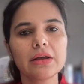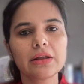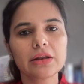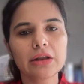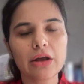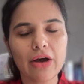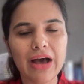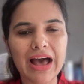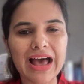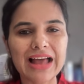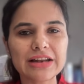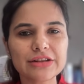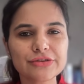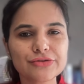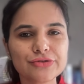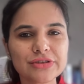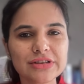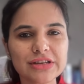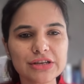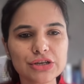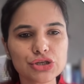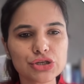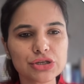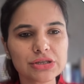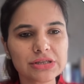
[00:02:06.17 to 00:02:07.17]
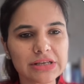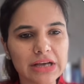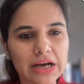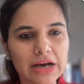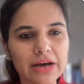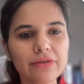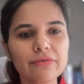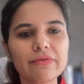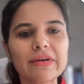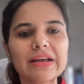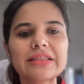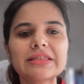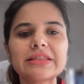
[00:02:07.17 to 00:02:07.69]
Now, hallucinations
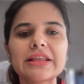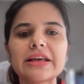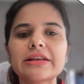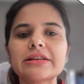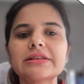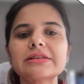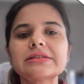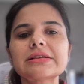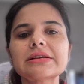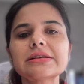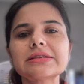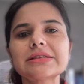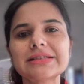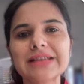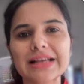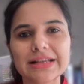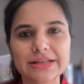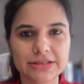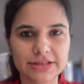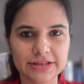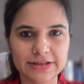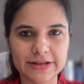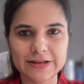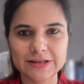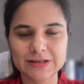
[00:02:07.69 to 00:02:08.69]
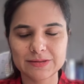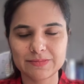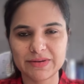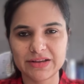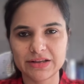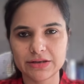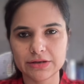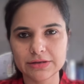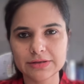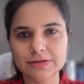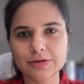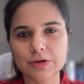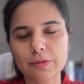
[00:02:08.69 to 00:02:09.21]
are when there is a sensory
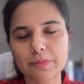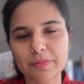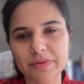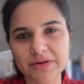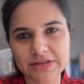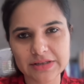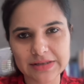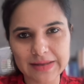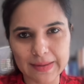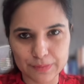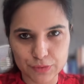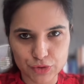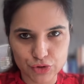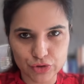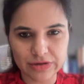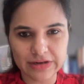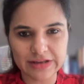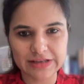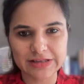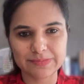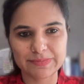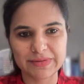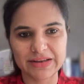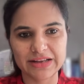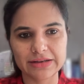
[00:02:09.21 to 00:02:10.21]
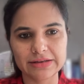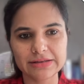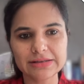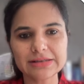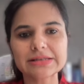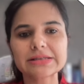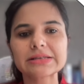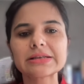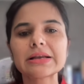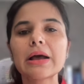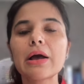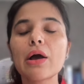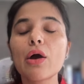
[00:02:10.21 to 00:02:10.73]
experience or a perceptual
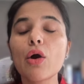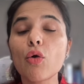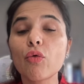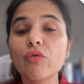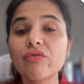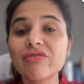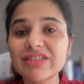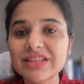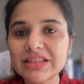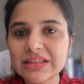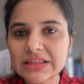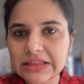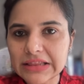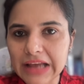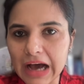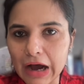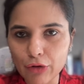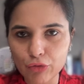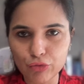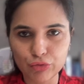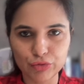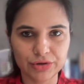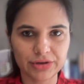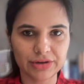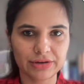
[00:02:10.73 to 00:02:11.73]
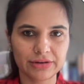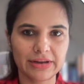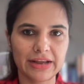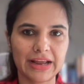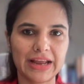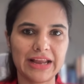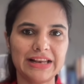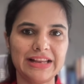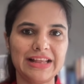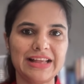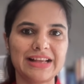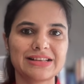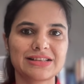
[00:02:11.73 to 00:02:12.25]
experience without
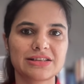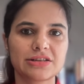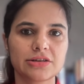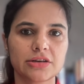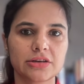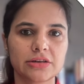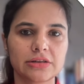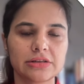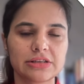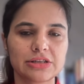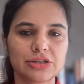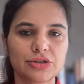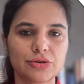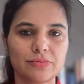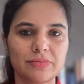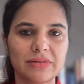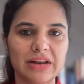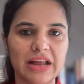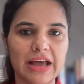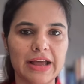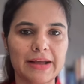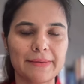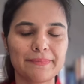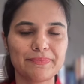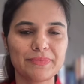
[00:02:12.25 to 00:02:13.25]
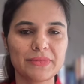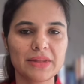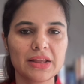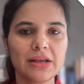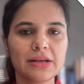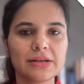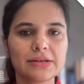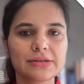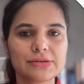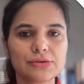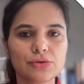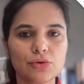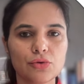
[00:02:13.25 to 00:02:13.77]
any external stimuli.
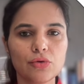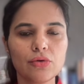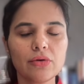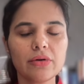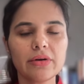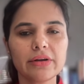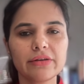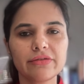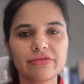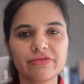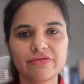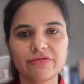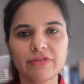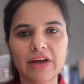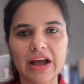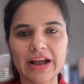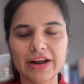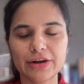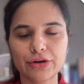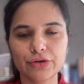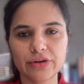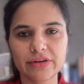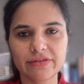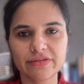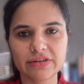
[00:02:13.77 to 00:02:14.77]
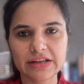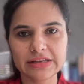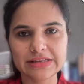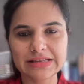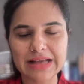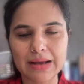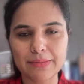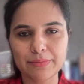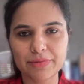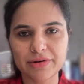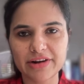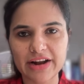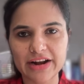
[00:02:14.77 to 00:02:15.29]
So, if I had to give an
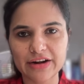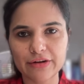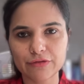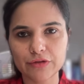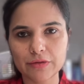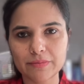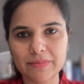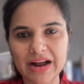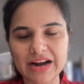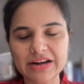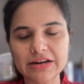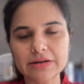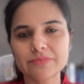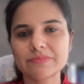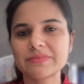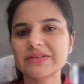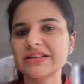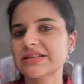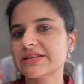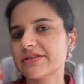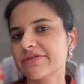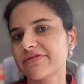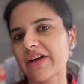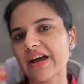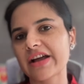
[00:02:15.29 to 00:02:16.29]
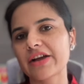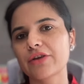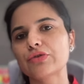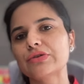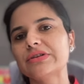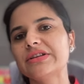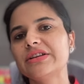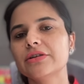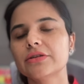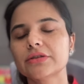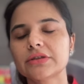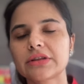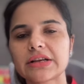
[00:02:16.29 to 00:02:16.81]
example right off the bat, it means if I could
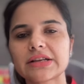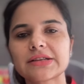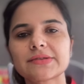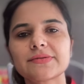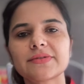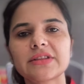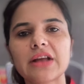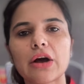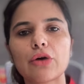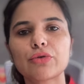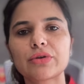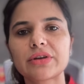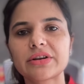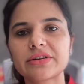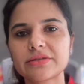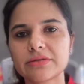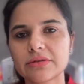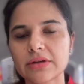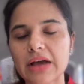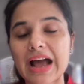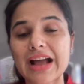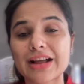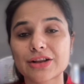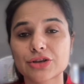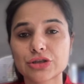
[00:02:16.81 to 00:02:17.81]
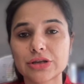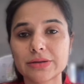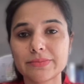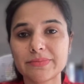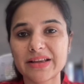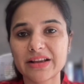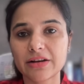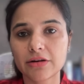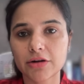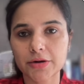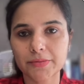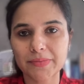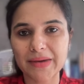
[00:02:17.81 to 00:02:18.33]
hear things without it actually
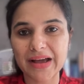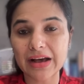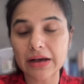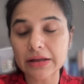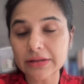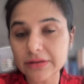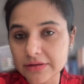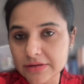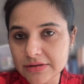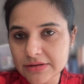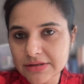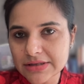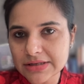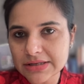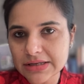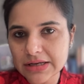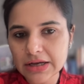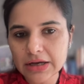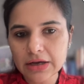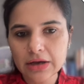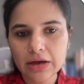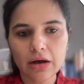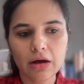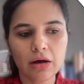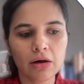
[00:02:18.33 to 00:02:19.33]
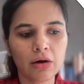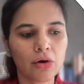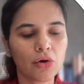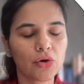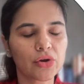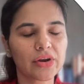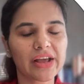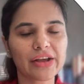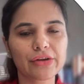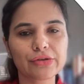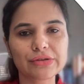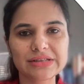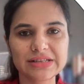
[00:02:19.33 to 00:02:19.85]
being heard by others, or
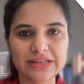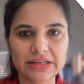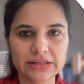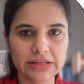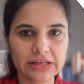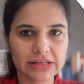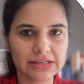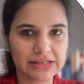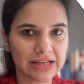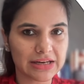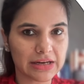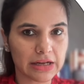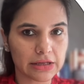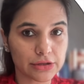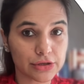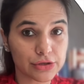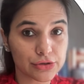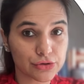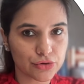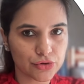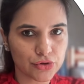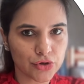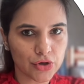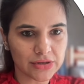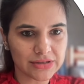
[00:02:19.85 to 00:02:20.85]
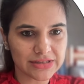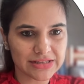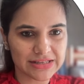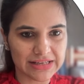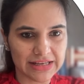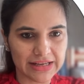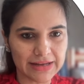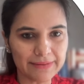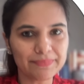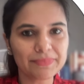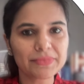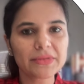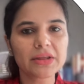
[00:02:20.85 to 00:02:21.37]
I could see things that others could not
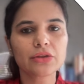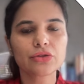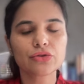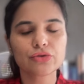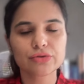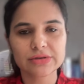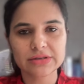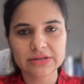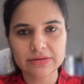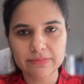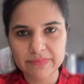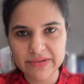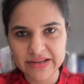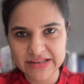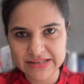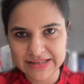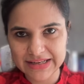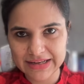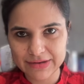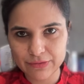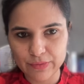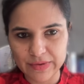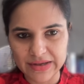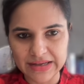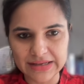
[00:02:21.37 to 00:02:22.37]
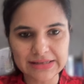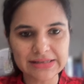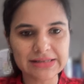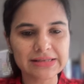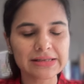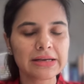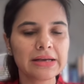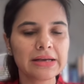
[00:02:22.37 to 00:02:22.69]
see. Those are the basic ways.